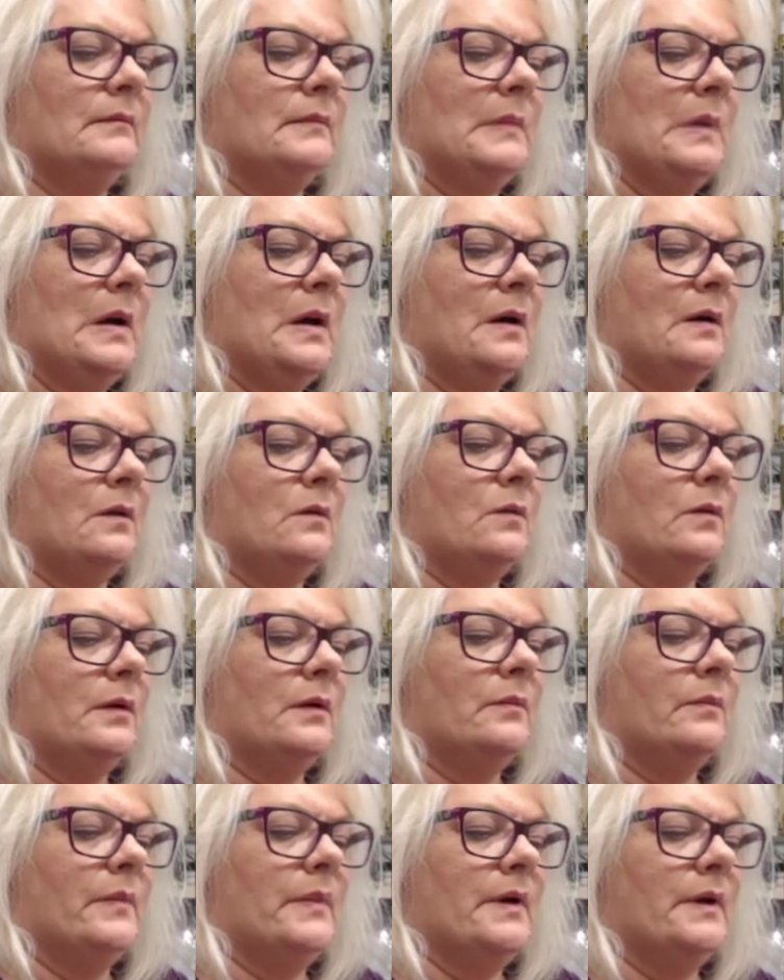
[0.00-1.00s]
awkward,
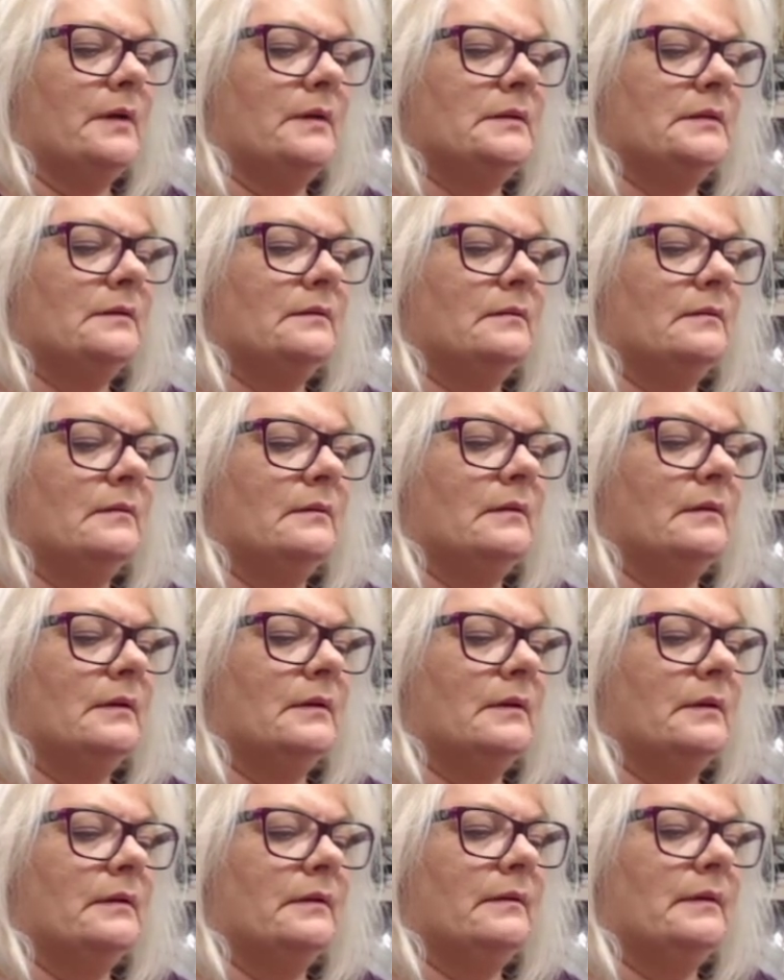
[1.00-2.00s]
but
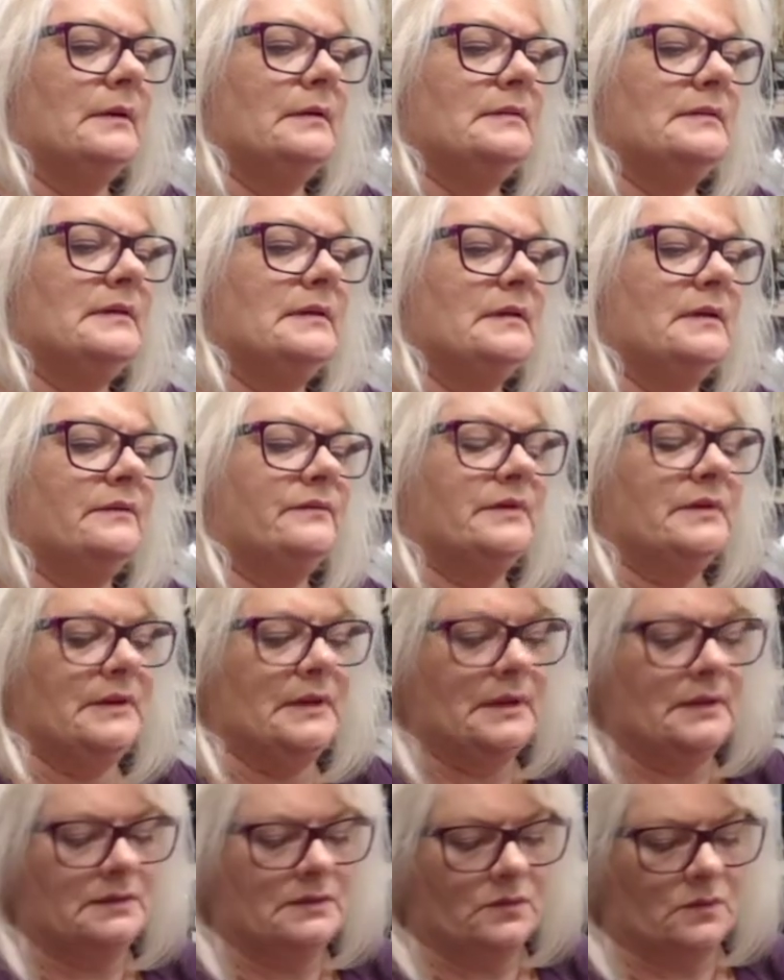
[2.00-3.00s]
they're easy enough to
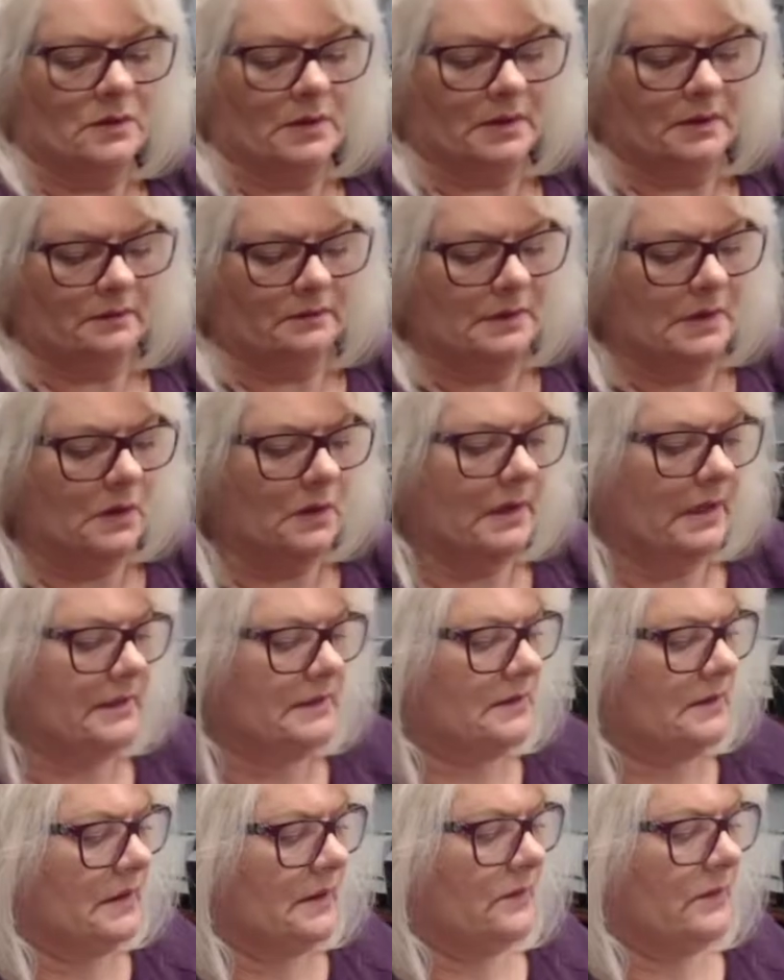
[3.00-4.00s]
get to. Okay, so
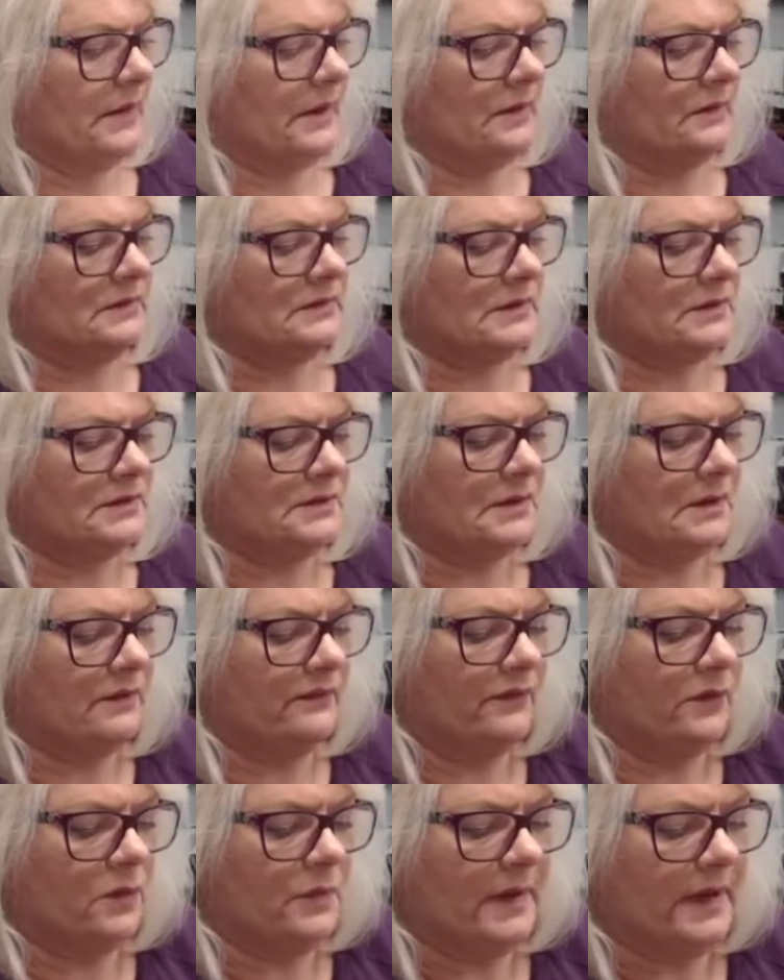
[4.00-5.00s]
there we go. So there's another
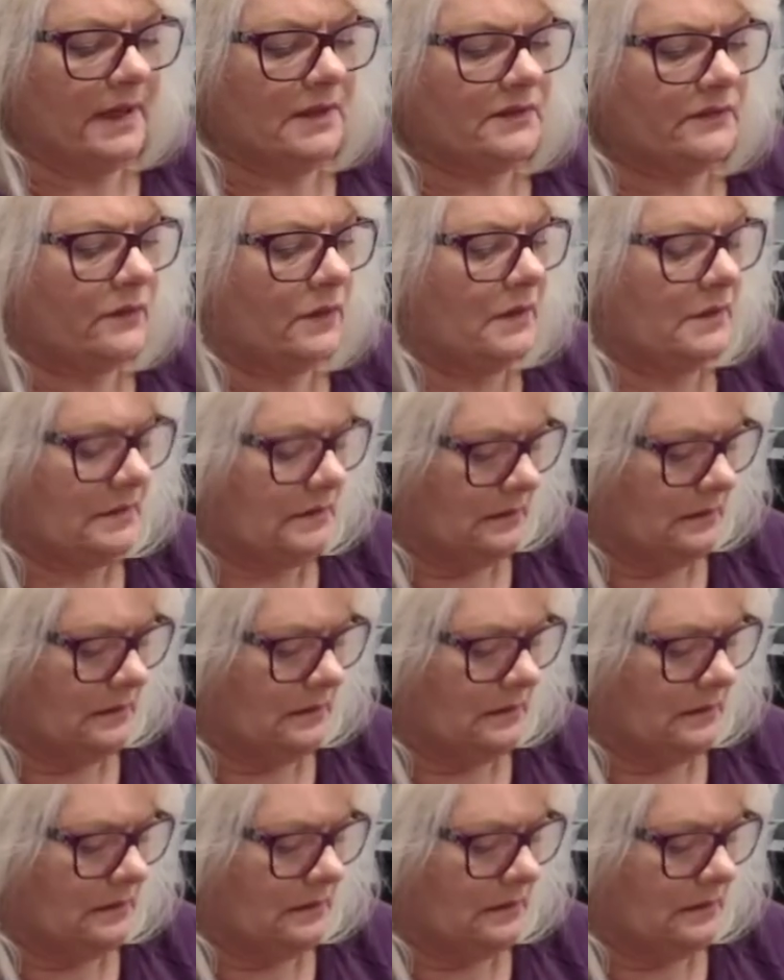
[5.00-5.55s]
full page for us.